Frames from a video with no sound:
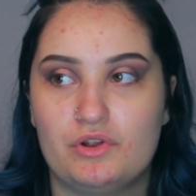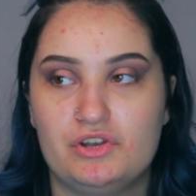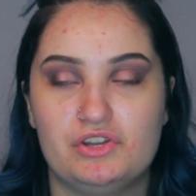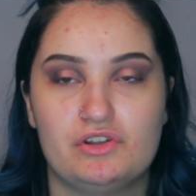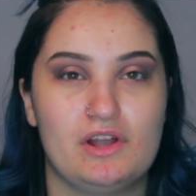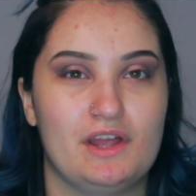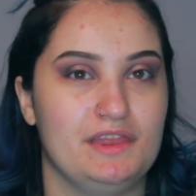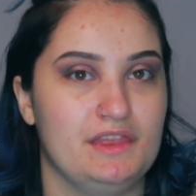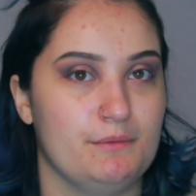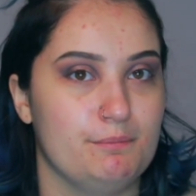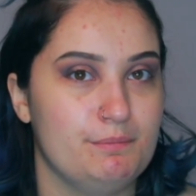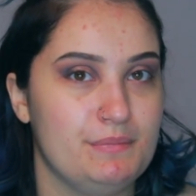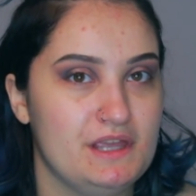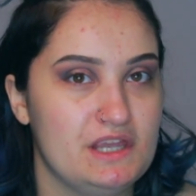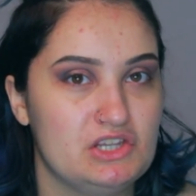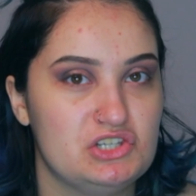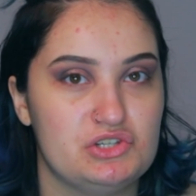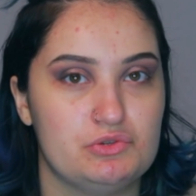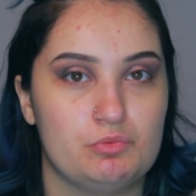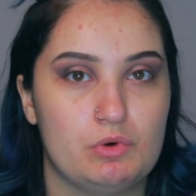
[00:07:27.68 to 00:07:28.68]
when you're at the
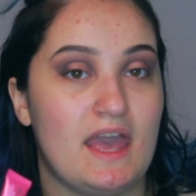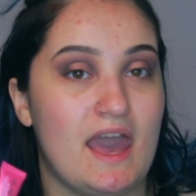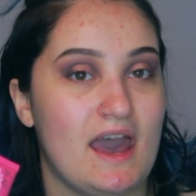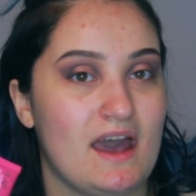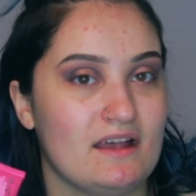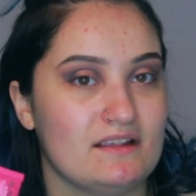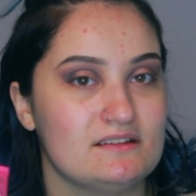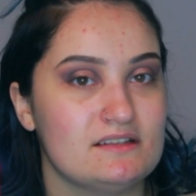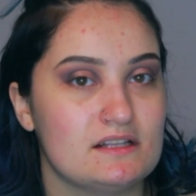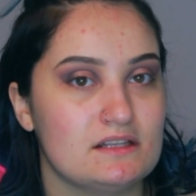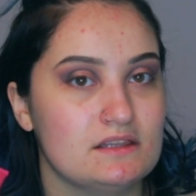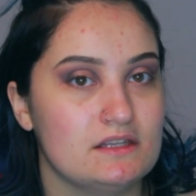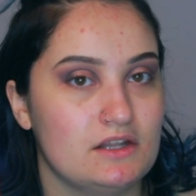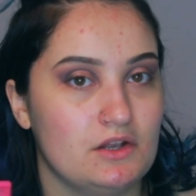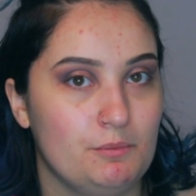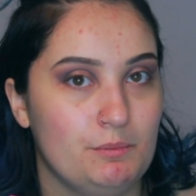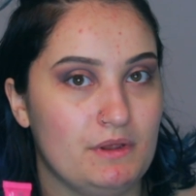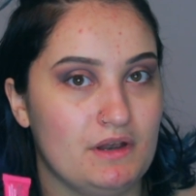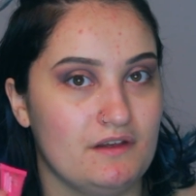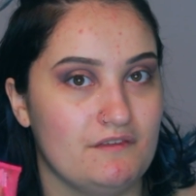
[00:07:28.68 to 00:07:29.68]
beach. It has a
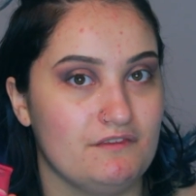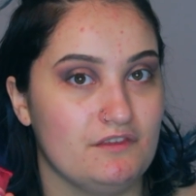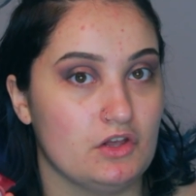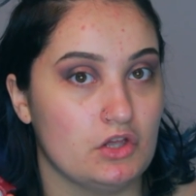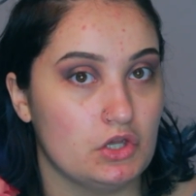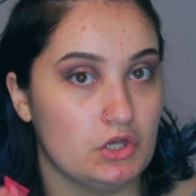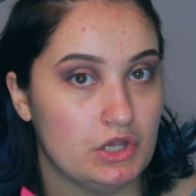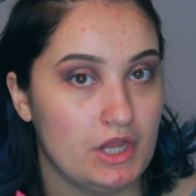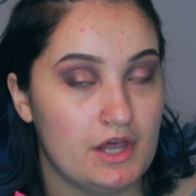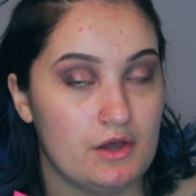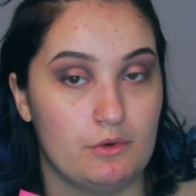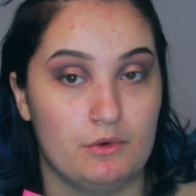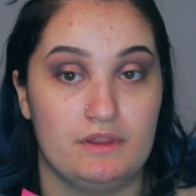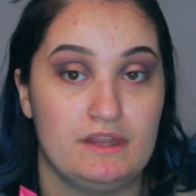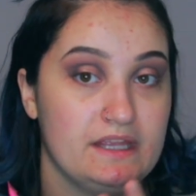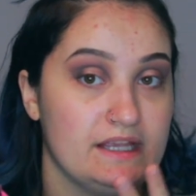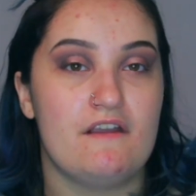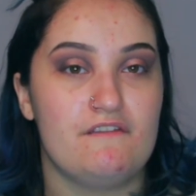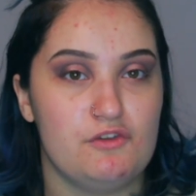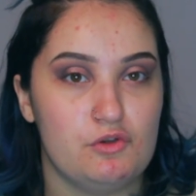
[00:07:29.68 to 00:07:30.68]
little bit of
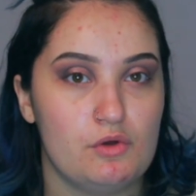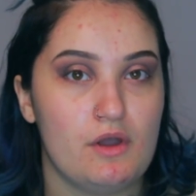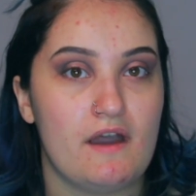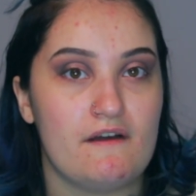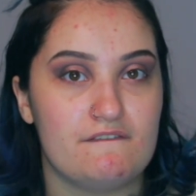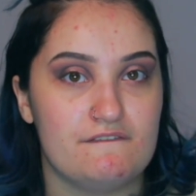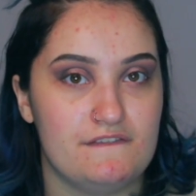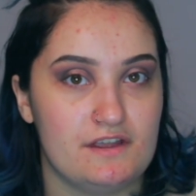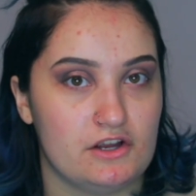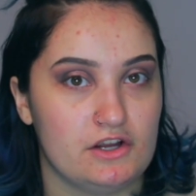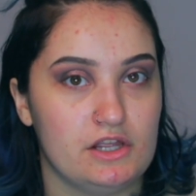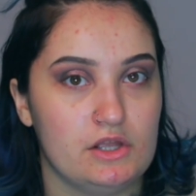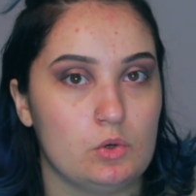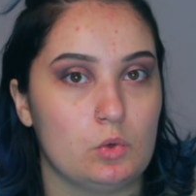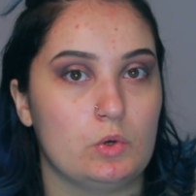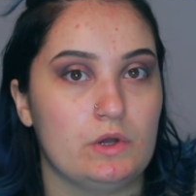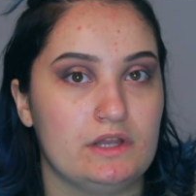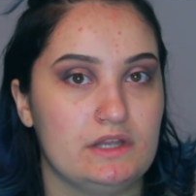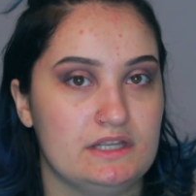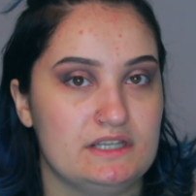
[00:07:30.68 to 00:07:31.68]
glow. If you have
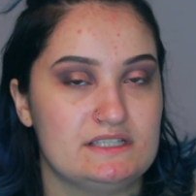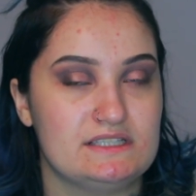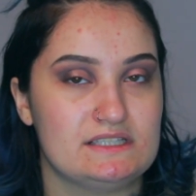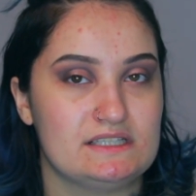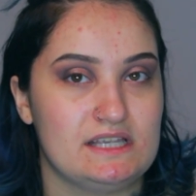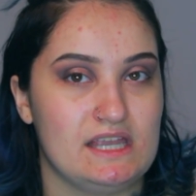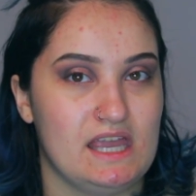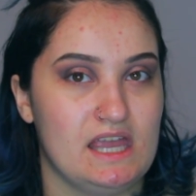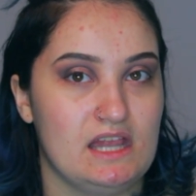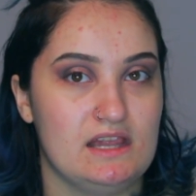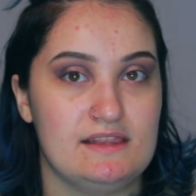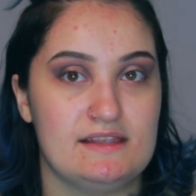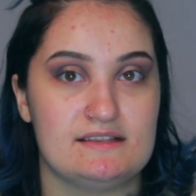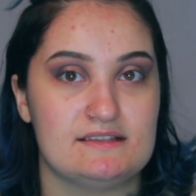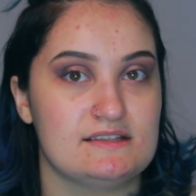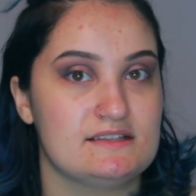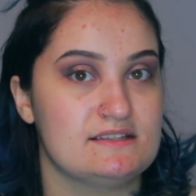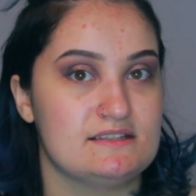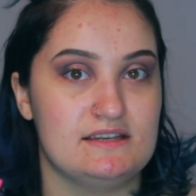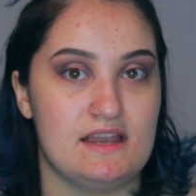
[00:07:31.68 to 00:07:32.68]
very oily skin,
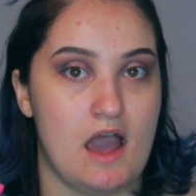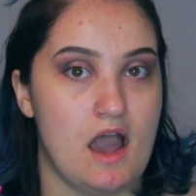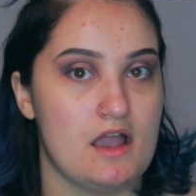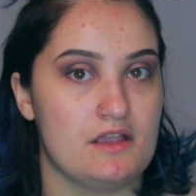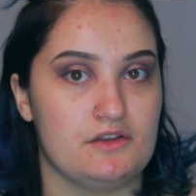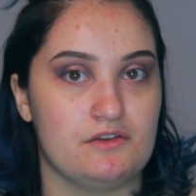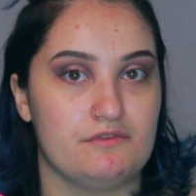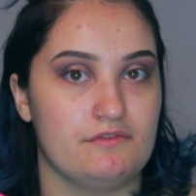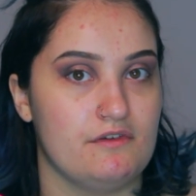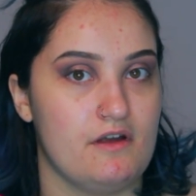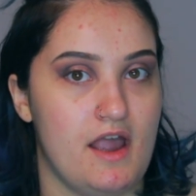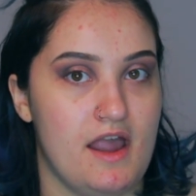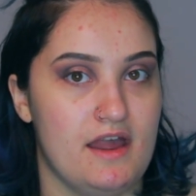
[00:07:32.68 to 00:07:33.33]
this is not your